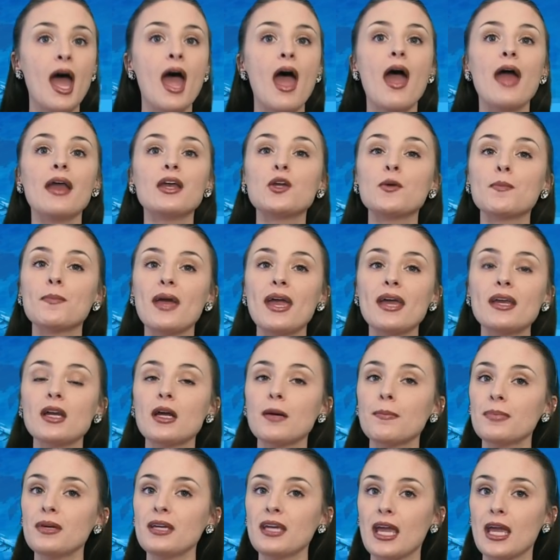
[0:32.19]
and you may
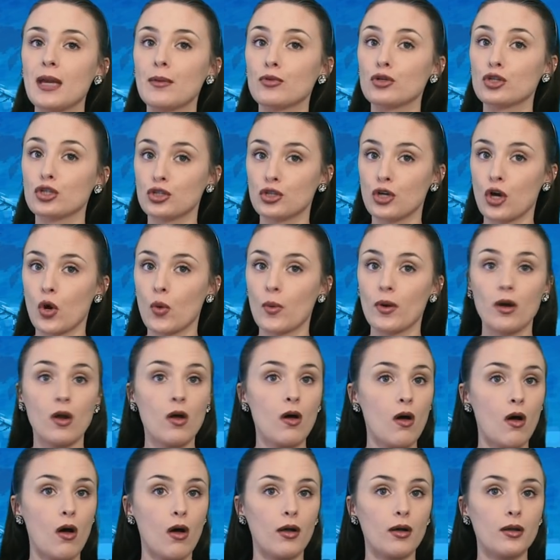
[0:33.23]
not be able to go at
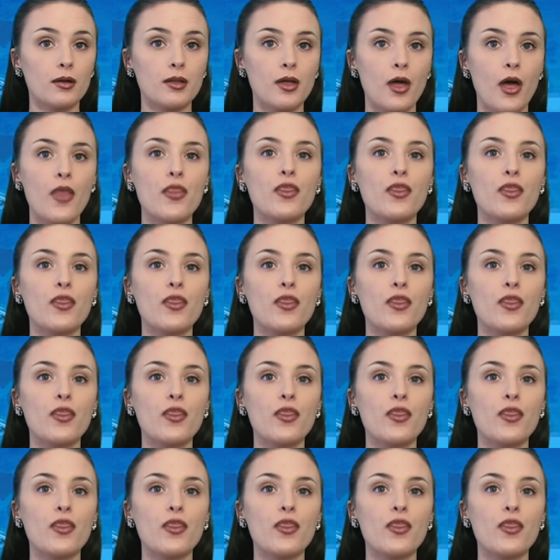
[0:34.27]
all.